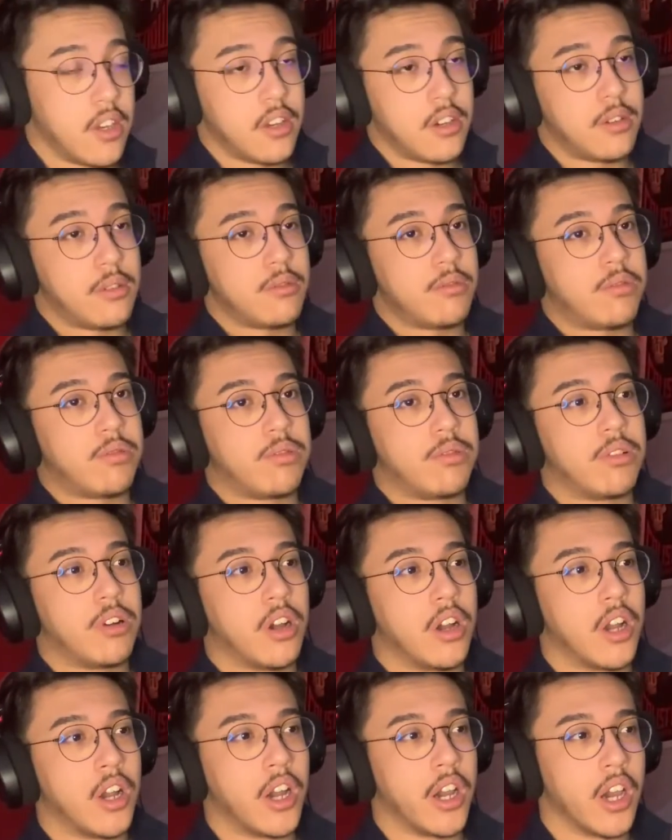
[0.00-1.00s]
Whew.
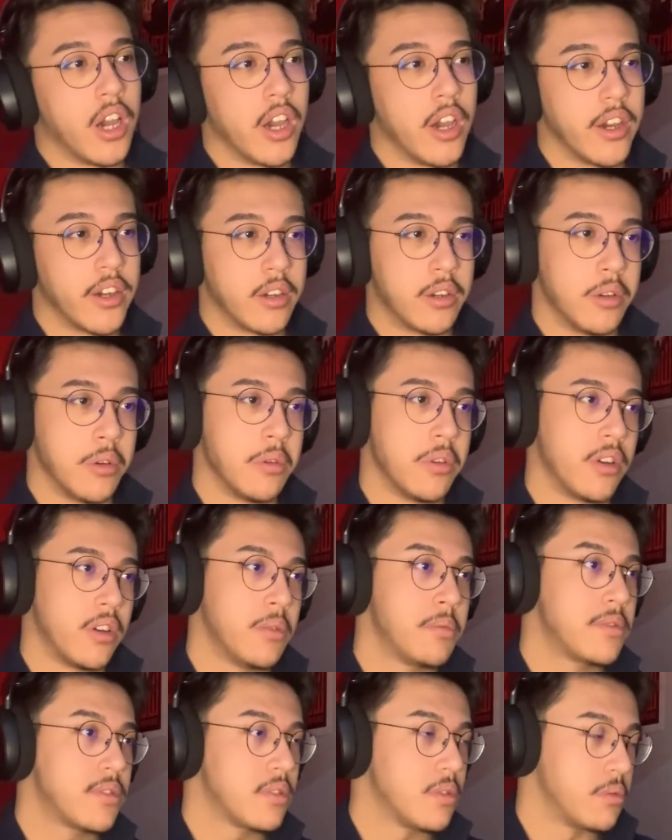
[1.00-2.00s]
Good
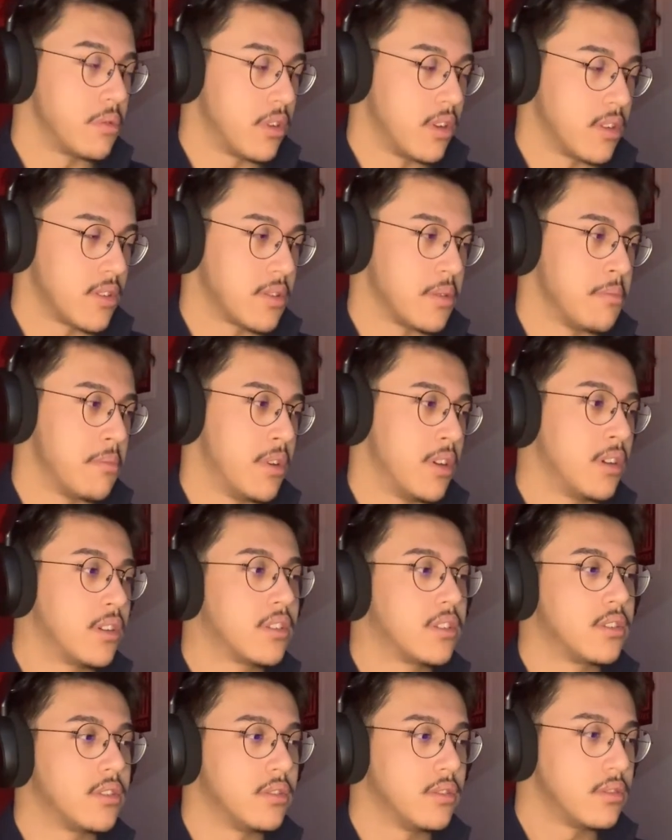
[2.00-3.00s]
up, so we got some
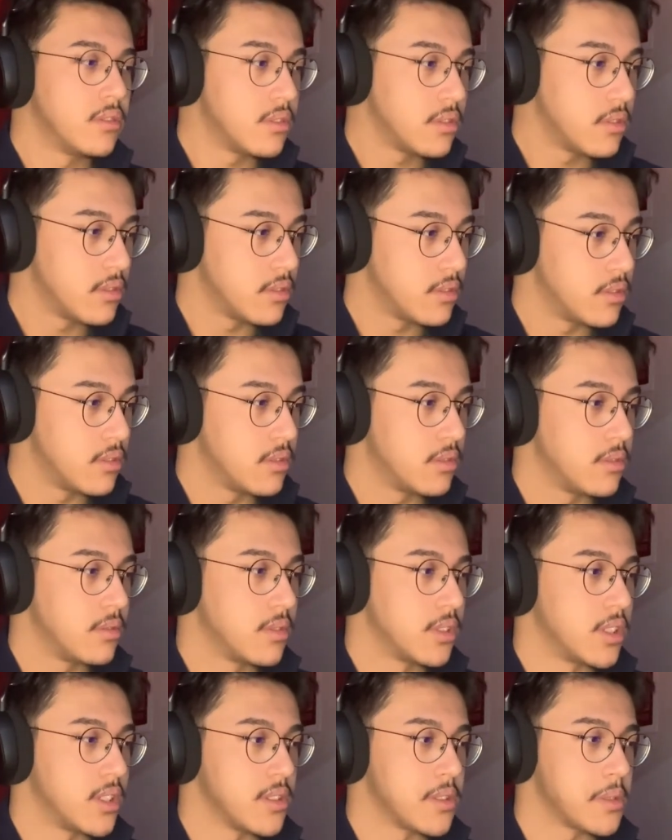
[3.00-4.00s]
action. We
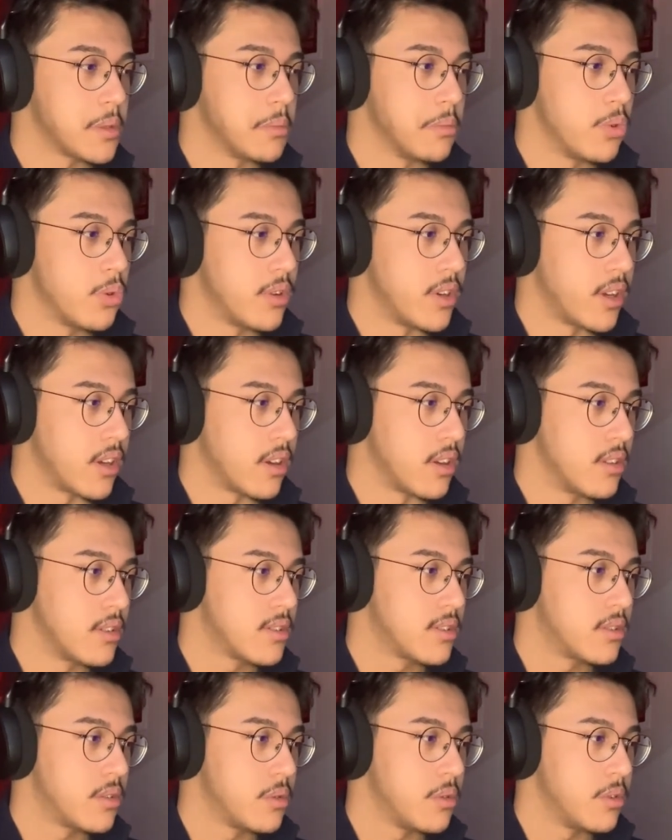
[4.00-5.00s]
got some more
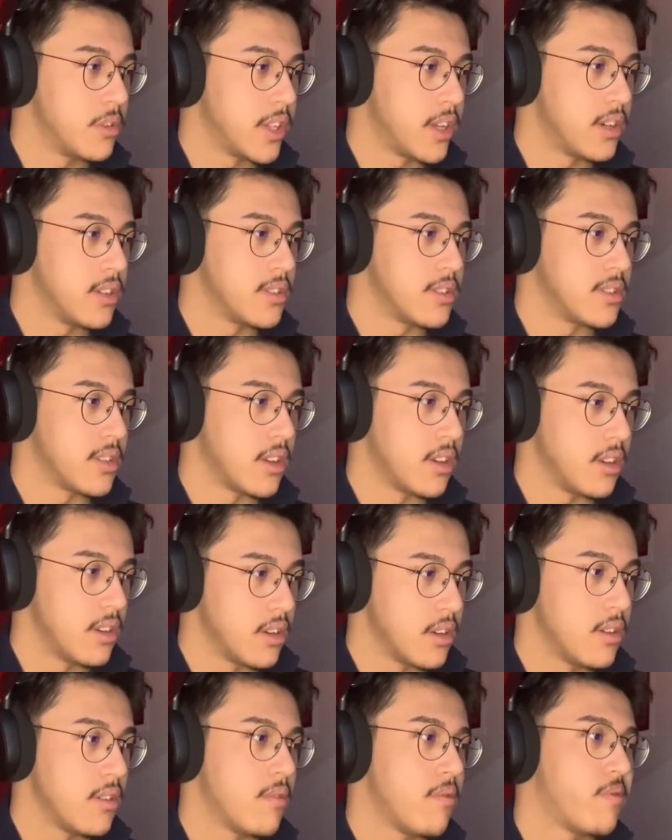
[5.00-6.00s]
history with
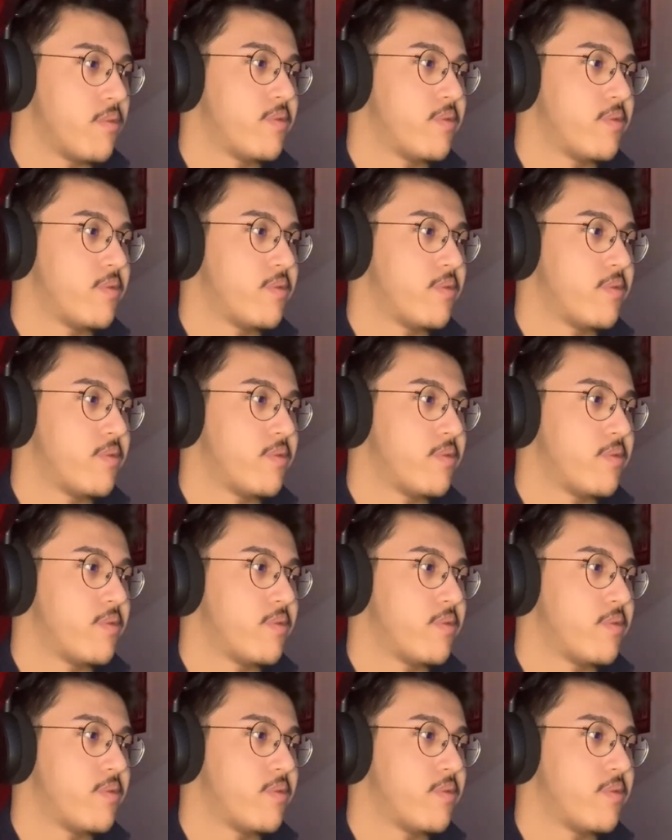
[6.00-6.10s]
Isaiah.